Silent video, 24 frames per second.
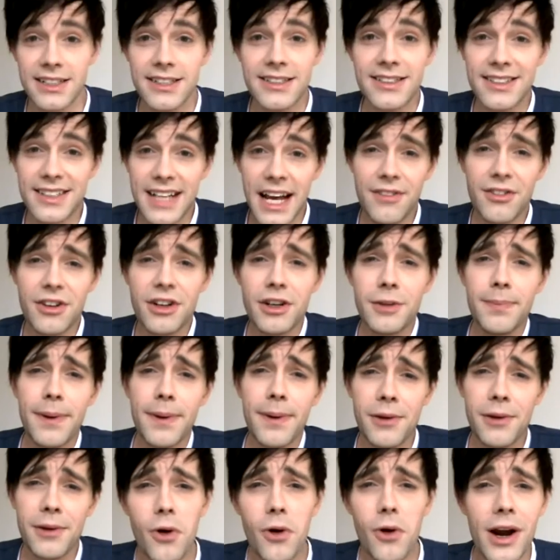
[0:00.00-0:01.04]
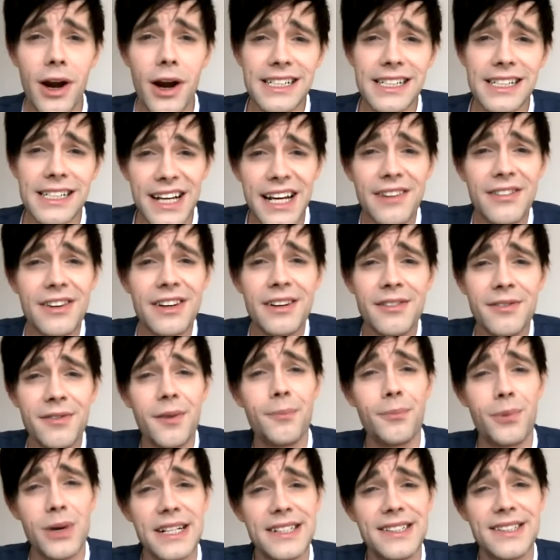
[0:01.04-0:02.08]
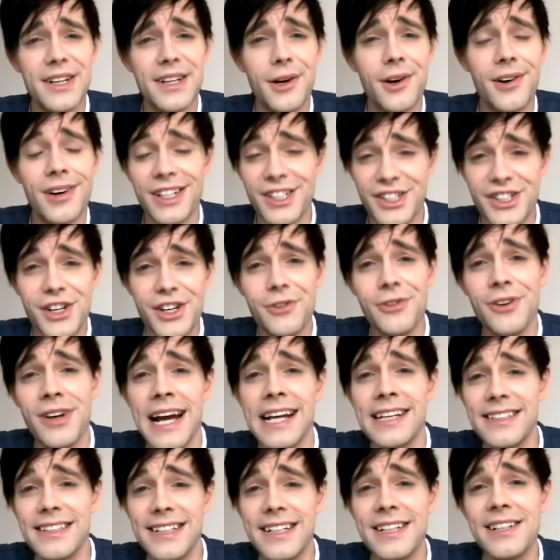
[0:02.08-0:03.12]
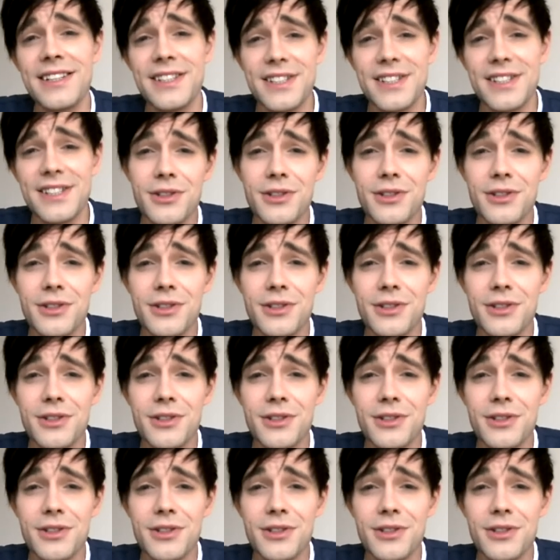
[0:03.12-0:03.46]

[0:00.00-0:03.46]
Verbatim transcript: Discovered by Roy, David, and Fabrizio on June 19,